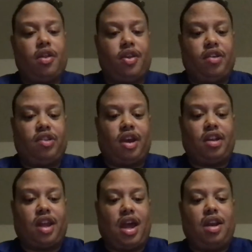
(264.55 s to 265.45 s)
things like
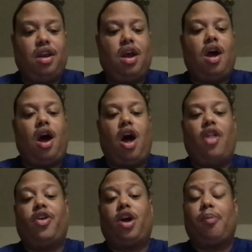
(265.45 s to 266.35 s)
that.
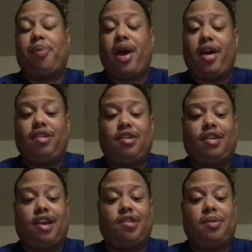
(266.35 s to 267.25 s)
The compliance
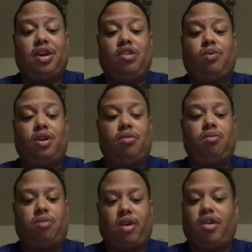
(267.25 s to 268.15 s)
assessment is
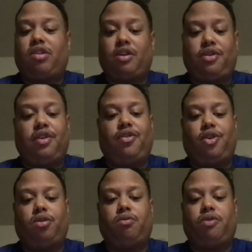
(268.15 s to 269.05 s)
when, like I said,
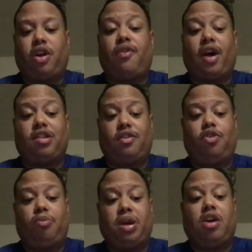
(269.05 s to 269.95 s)
FIFA verifies if
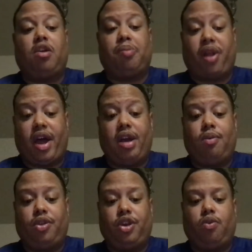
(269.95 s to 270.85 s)
you've been compliant
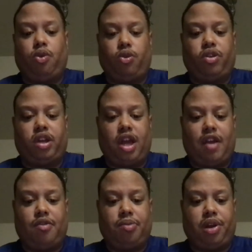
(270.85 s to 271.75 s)
within the rules that they
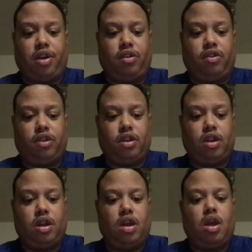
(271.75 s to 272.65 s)
have in place.
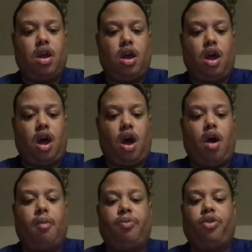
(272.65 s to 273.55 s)

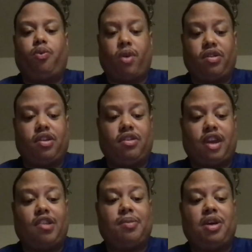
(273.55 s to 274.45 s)
The risk
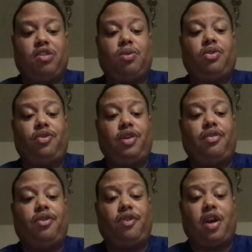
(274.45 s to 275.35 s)
assessment is when
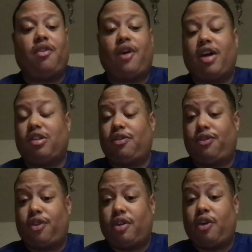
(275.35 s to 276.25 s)
FIFA verifies
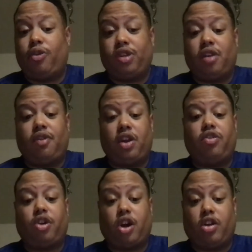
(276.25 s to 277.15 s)
if hosting the event is
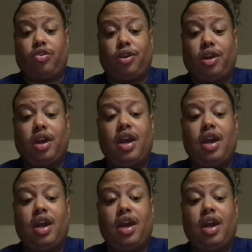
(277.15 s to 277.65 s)
your country